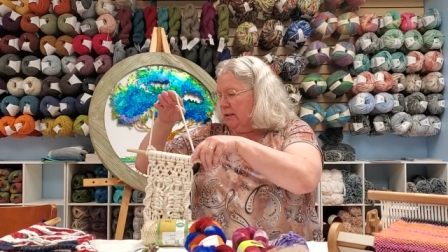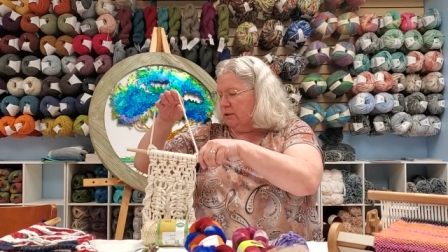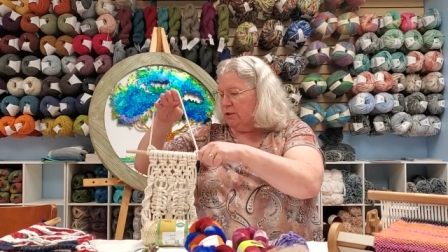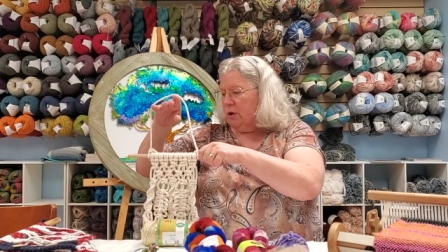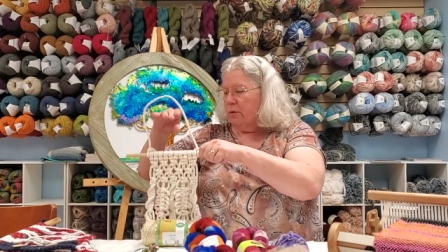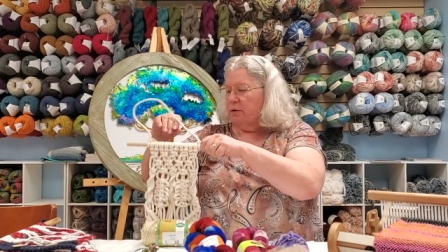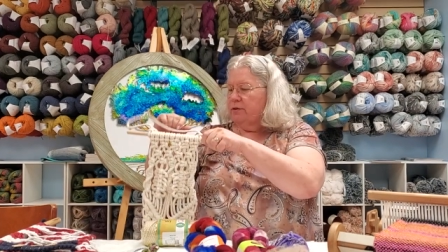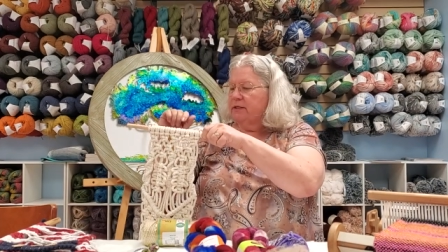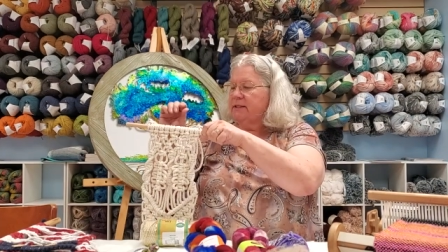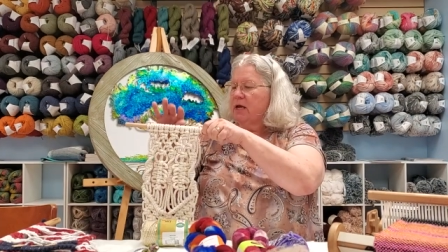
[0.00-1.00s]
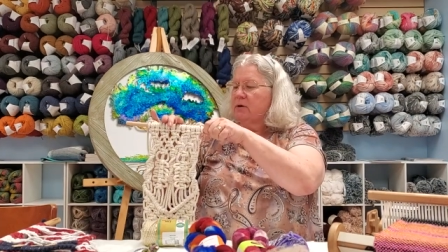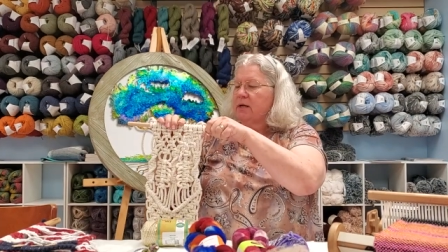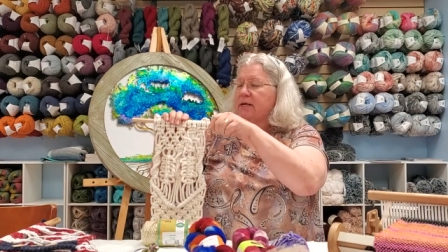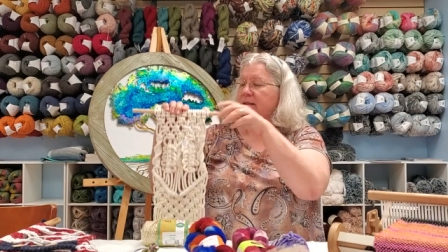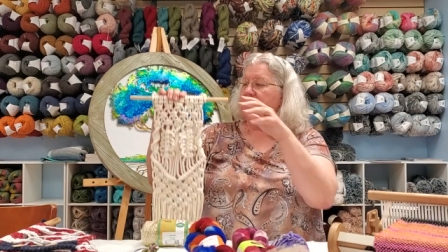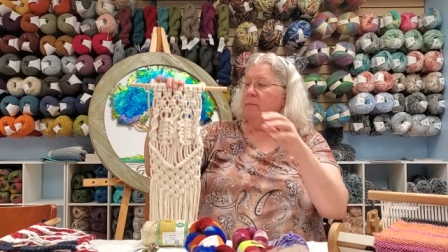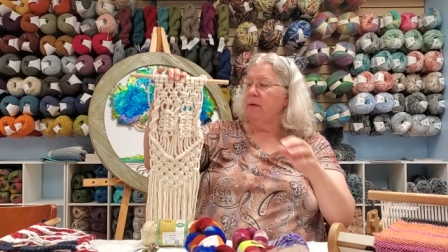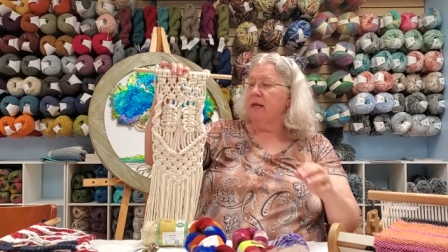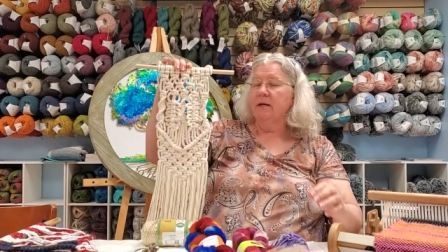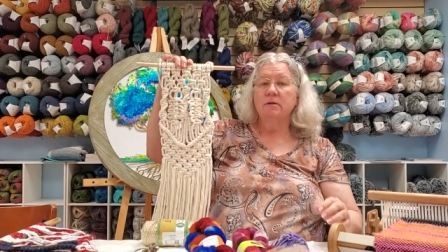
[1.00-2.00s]
So this here is the
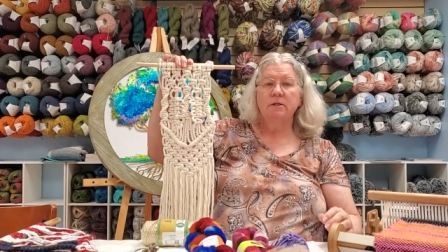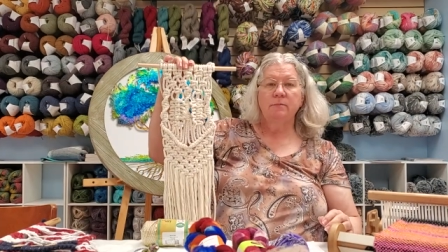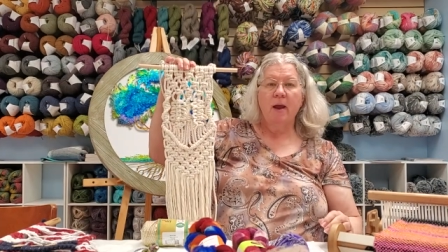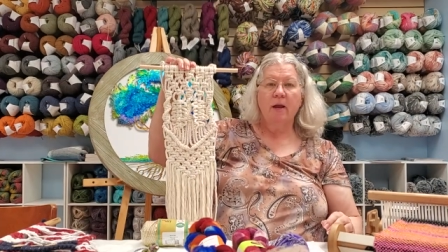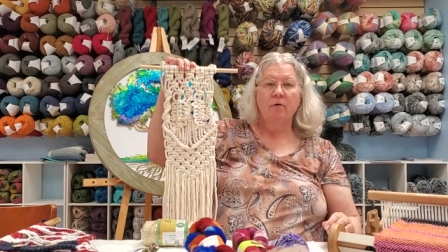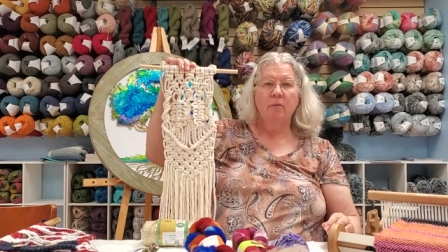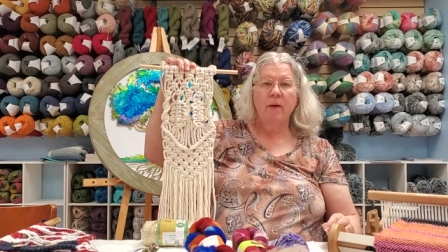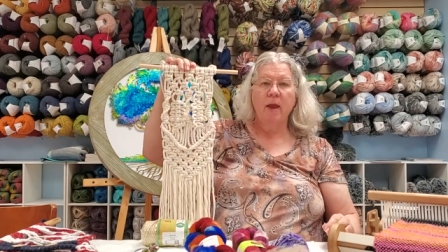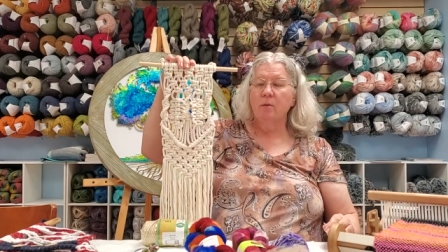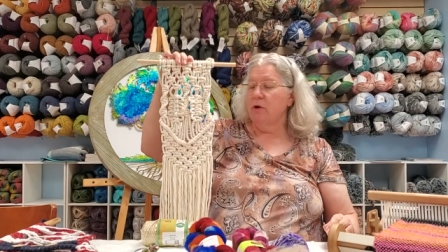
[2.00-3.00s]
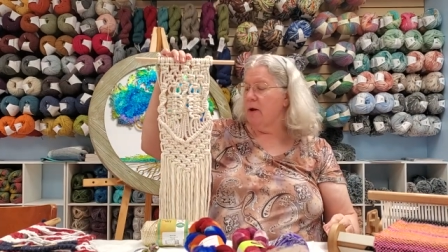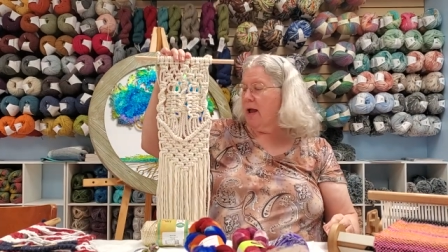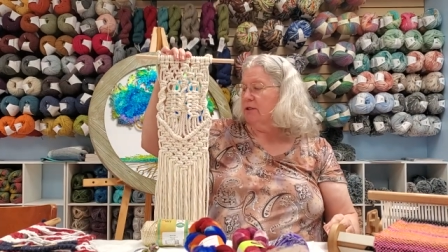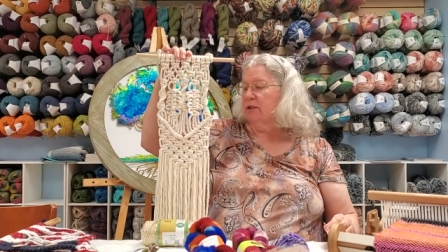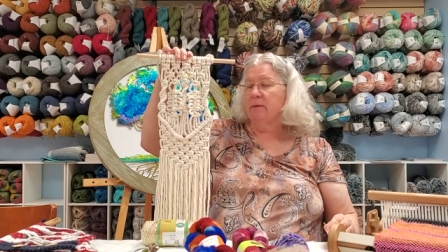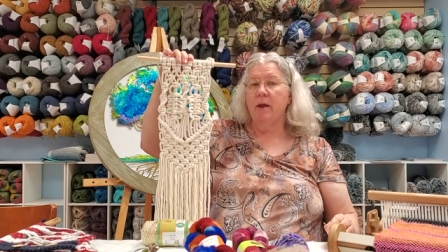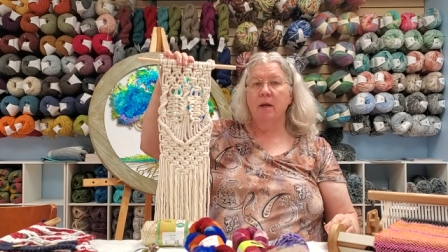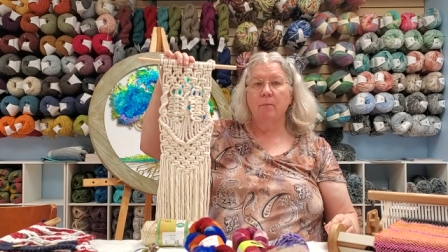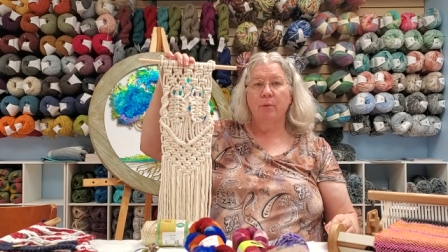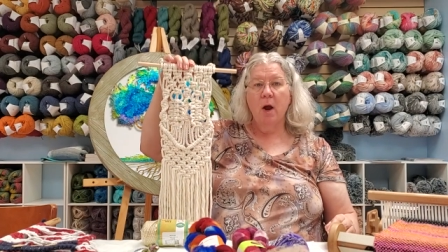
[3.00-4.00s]
beginner's macrame where you actually
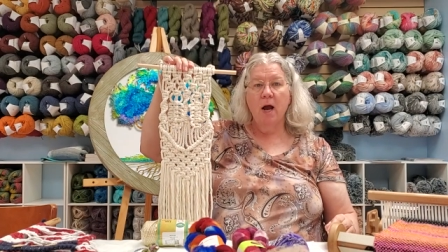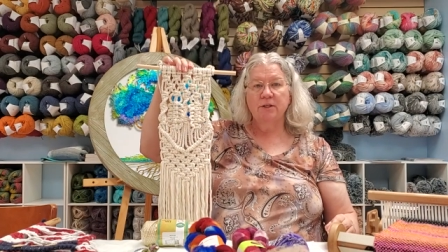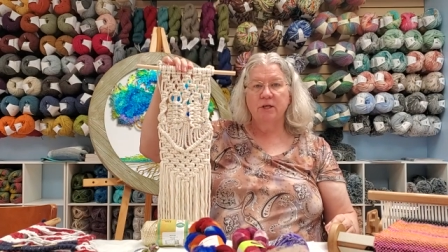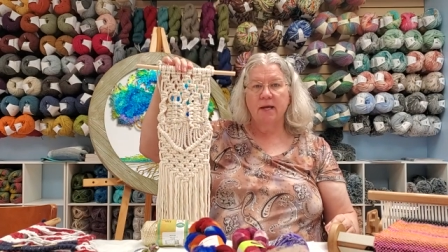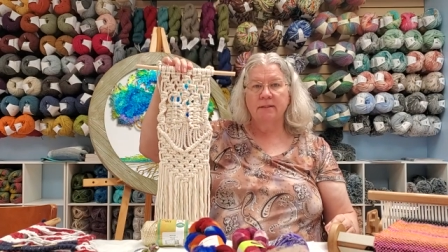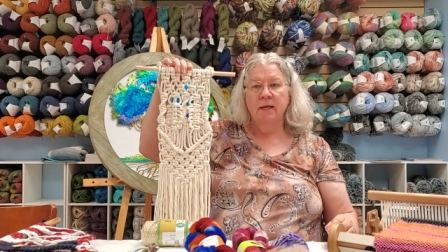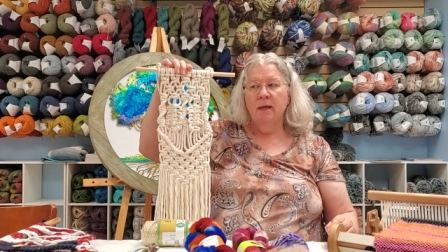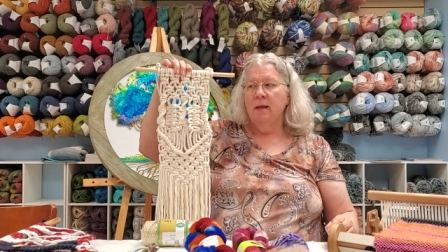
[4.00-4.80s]
make a project.